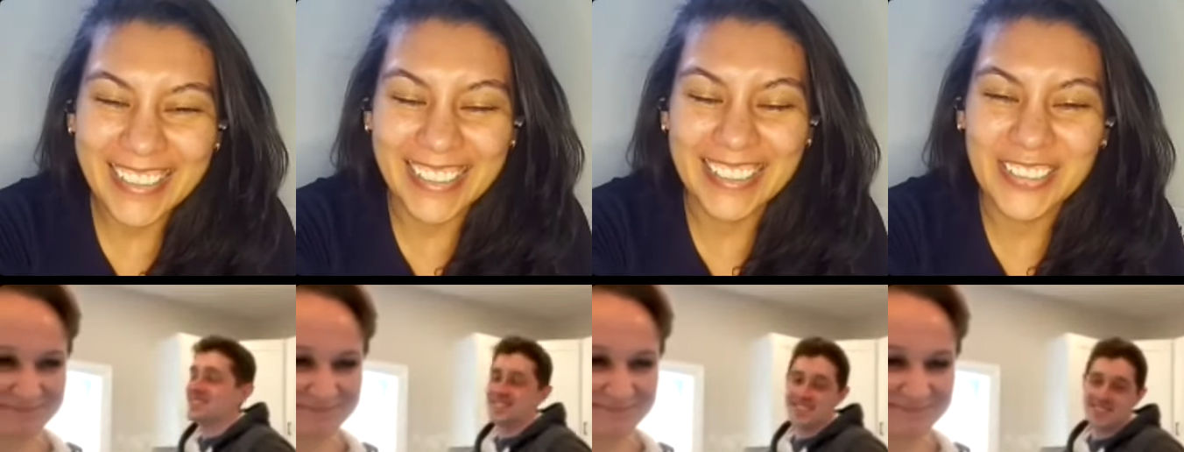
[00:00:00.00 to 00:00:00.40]

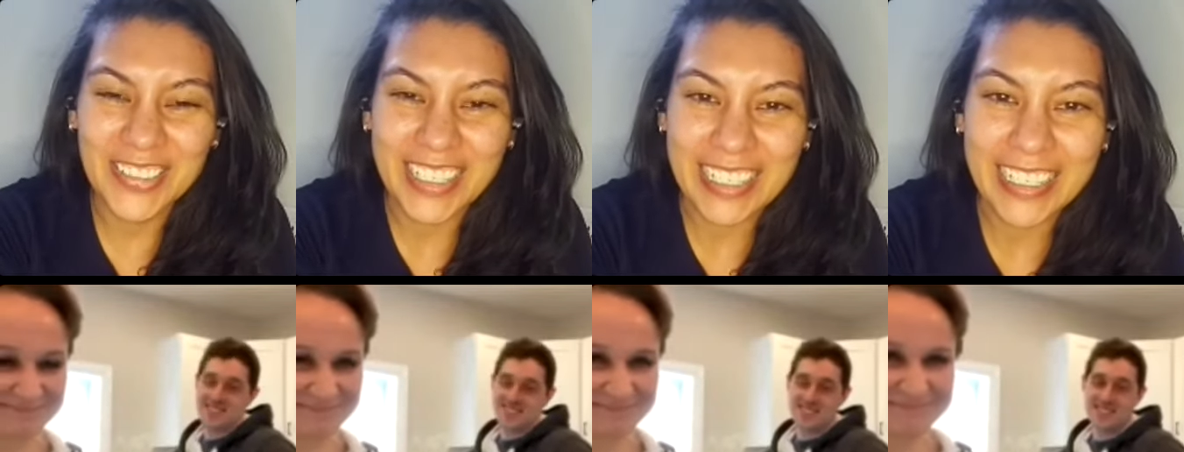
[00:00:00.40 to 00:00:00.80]
Speaker 1: That's
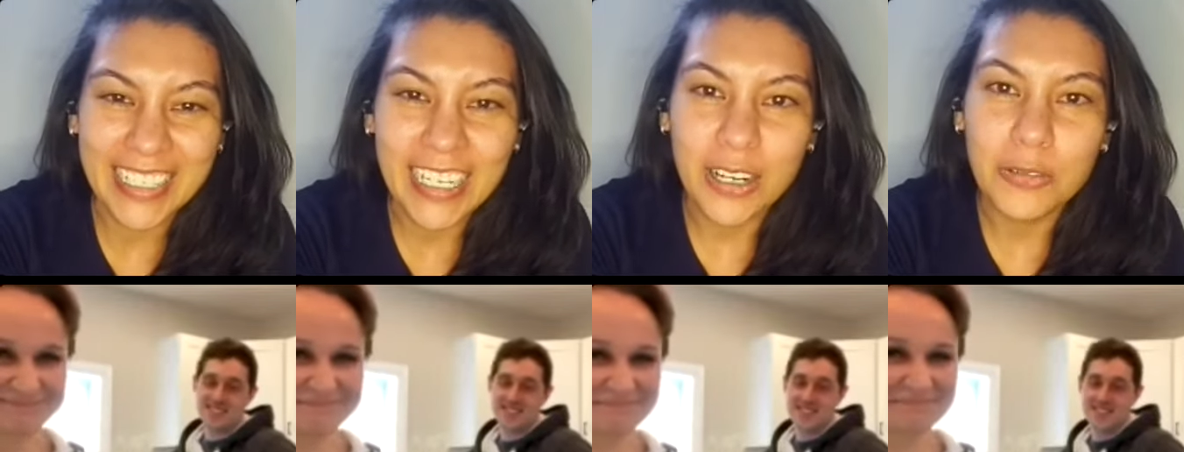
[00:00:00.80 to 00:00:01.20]
funny.
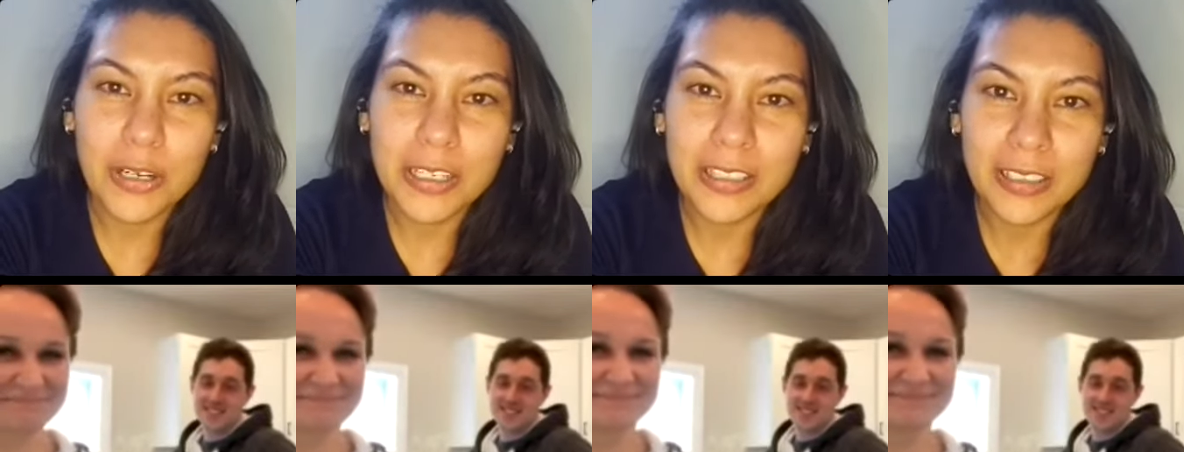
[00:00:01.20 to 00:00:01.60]
We're a
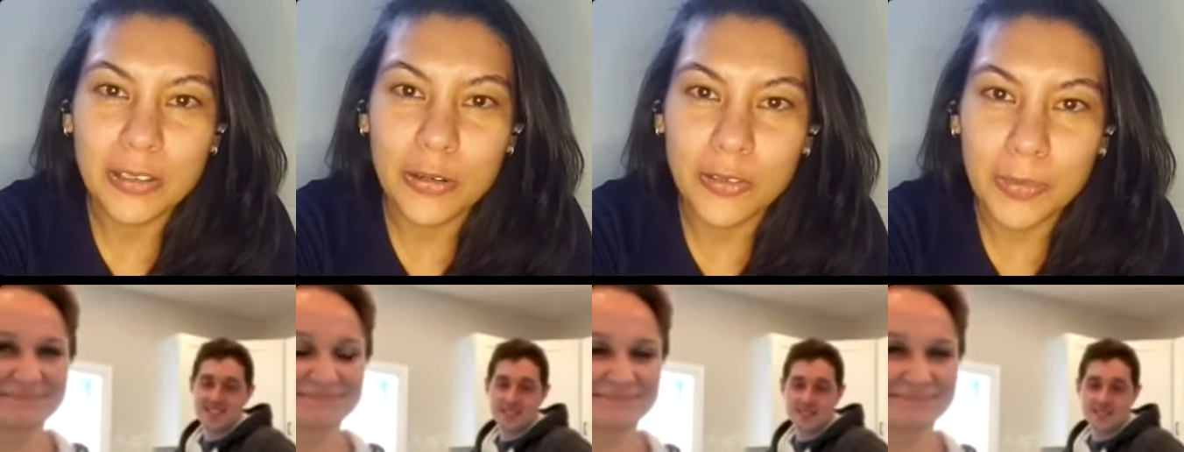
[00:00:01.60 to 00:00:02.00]
little
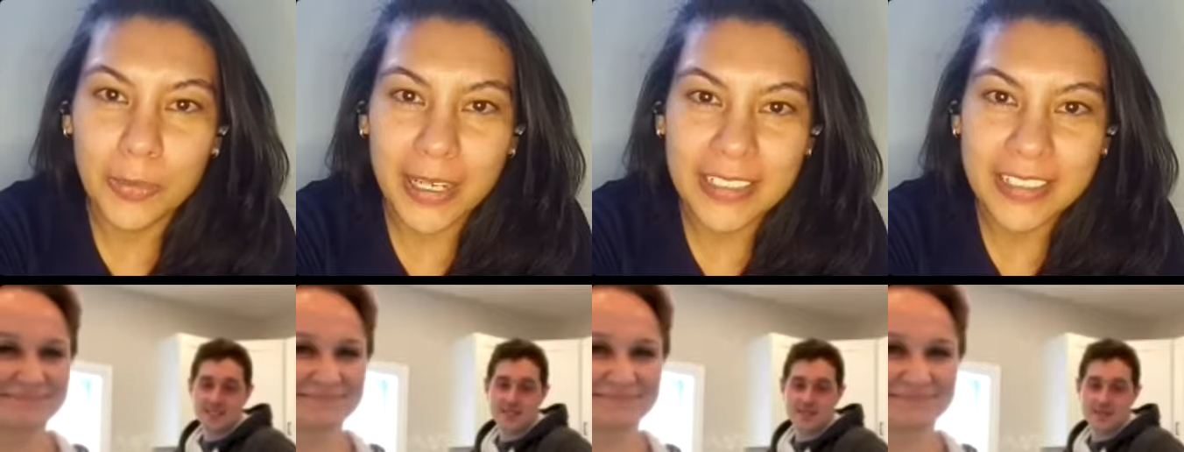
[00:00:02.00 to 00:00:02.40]
over
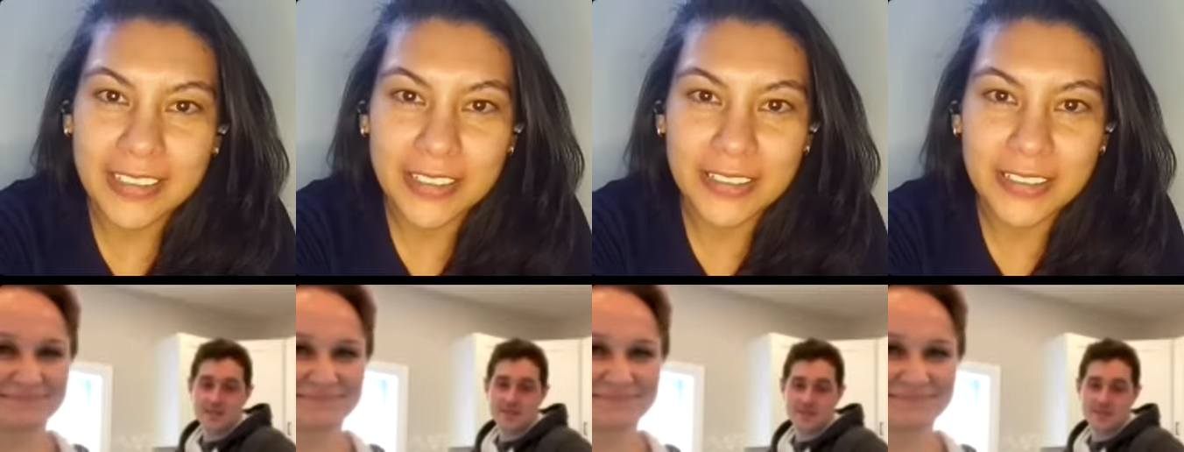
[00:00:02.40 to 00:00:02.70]
budget,